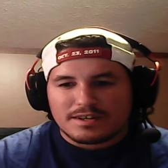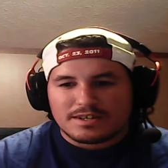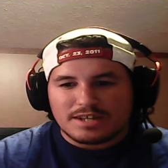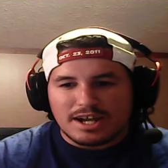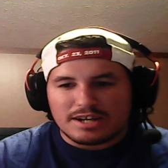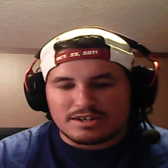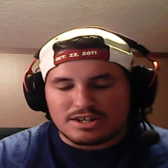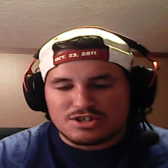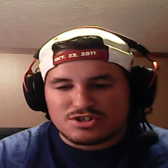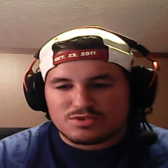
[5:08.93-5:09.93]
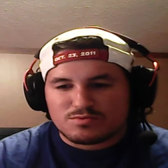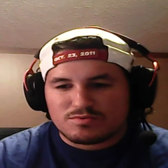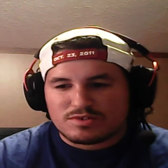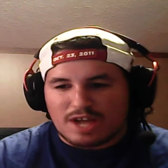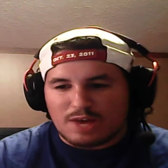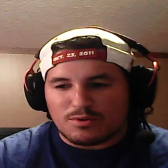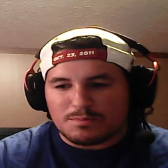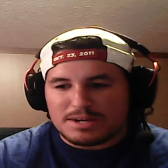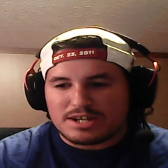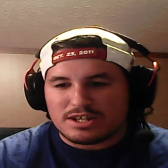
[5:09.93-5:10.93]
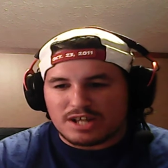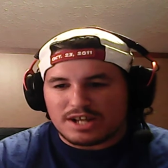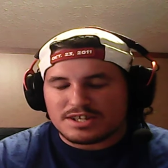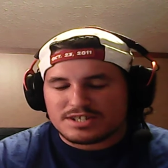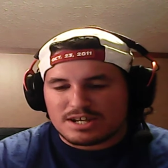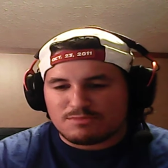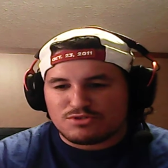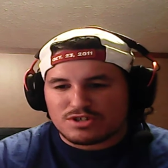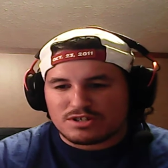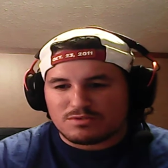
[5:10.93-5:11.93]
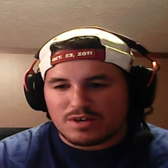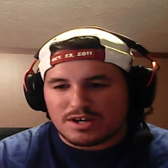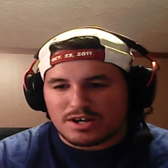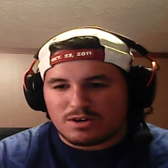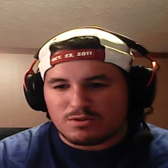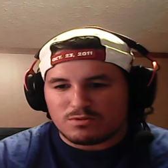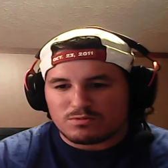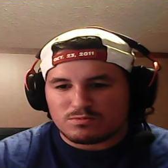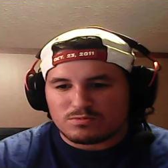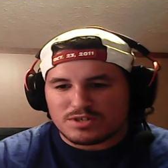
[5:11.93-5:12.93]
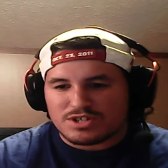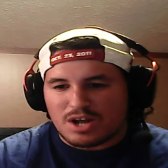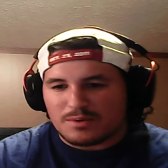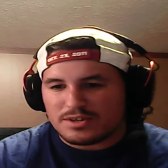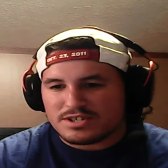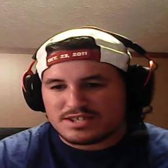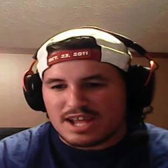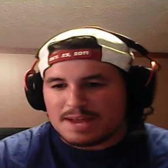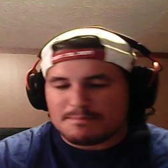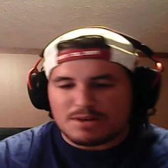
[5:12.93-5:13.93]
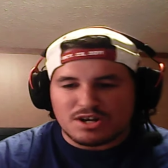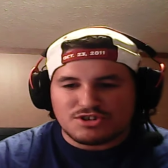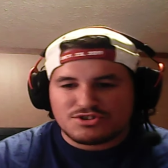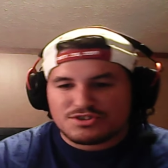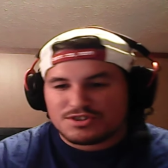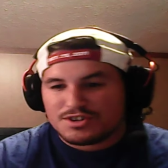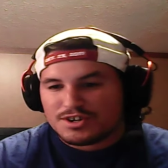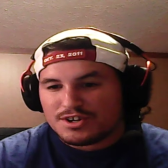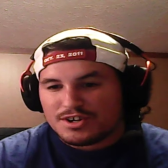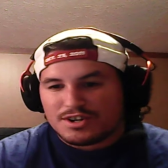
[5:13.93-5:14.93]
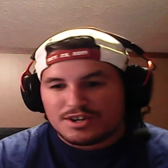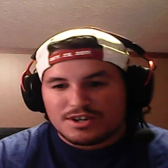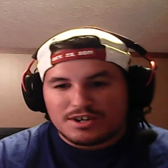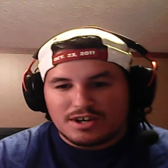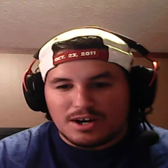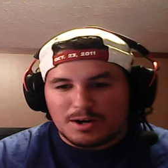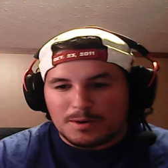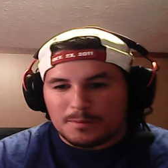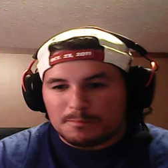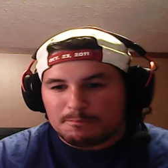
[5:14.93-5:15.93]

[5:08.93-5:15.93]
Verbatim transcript: Like he's just kind of repeating a lot of the same shit right now. Is not really saying much. Um,